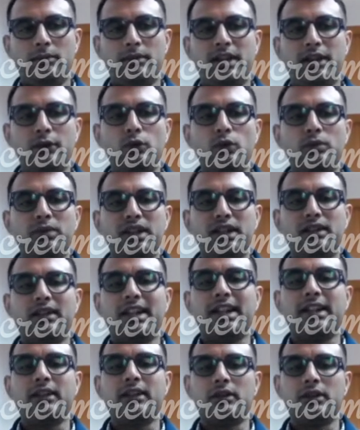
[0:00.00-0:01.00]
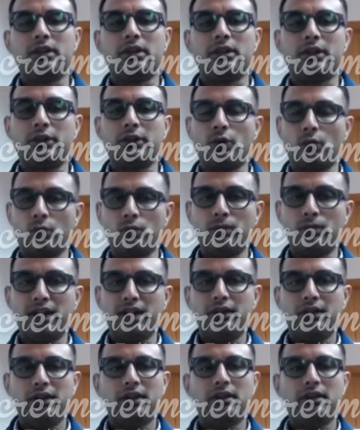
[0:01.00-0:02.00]
Bendo mean like the
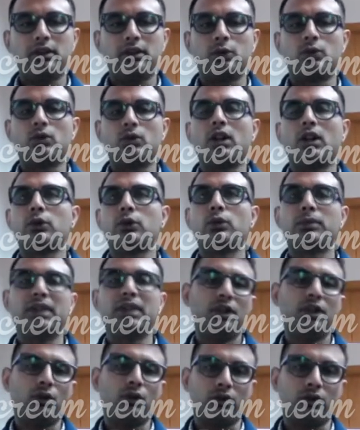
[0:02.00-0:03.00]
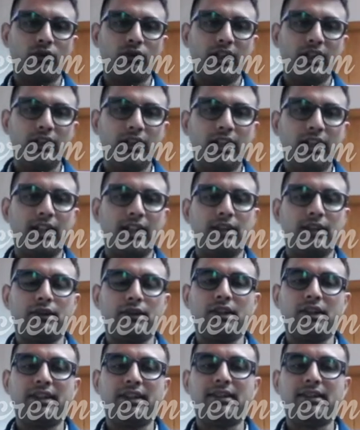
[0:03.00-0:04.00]
document, dottorato mean doctorate,
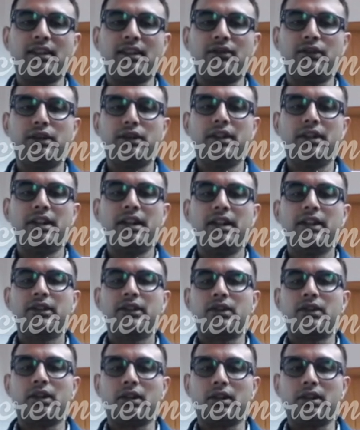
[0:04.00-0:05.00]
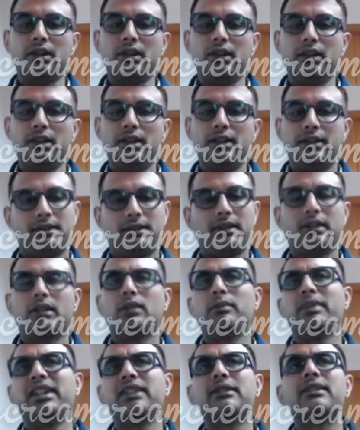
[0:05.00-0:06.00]
and 37 circle
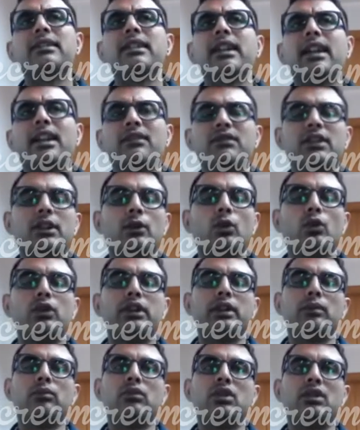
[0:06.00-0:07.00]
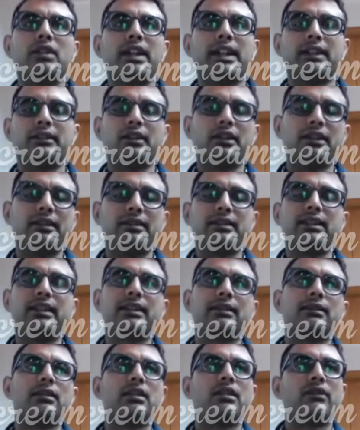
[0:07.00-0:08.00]
means they have their own number like
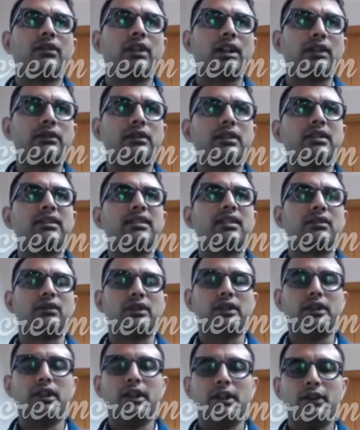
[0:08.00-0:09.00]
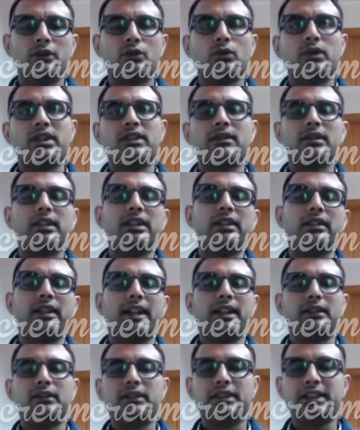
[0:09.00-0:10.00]
36, 35, 37. So it's a year,
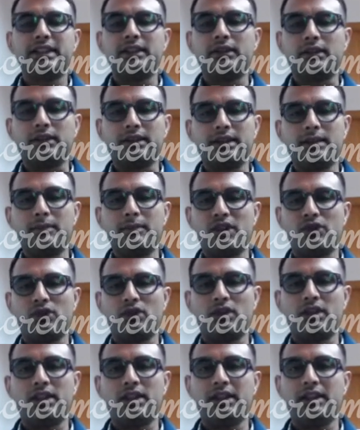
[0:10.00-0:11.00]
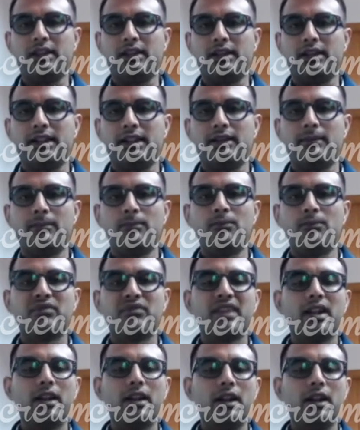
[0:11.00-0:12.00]
and year they mentioned a year
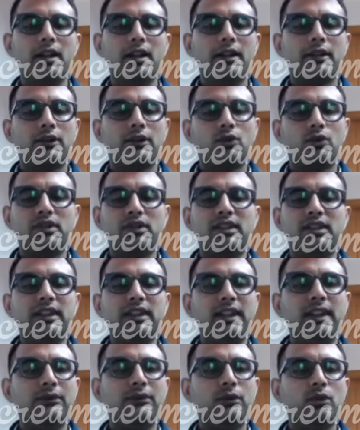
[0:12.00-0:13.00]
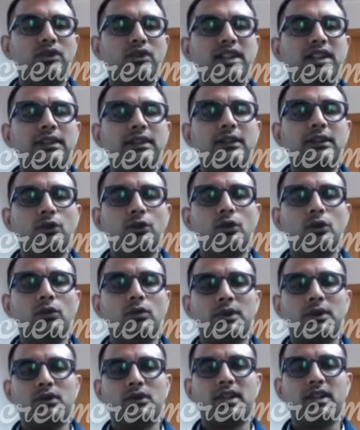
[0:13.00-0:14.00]
here. So if you see this
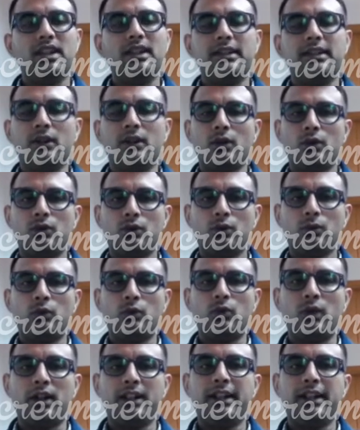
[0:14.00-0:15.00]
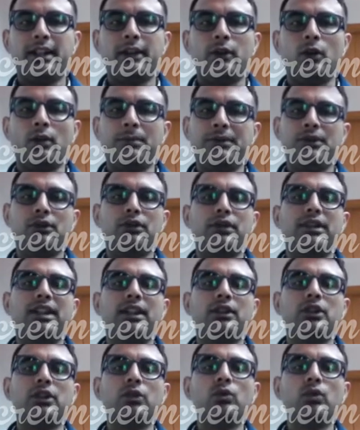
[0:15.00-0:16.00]
university, they're also providing an option
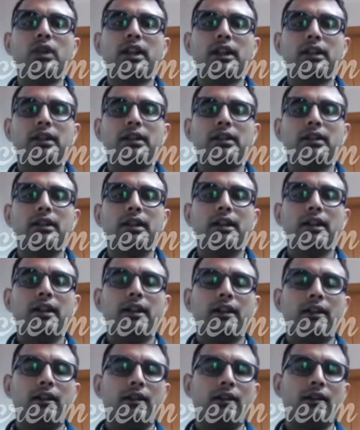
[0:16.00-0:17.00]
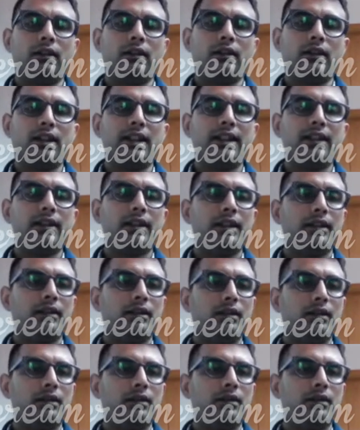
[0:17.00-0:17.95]
that you can click here.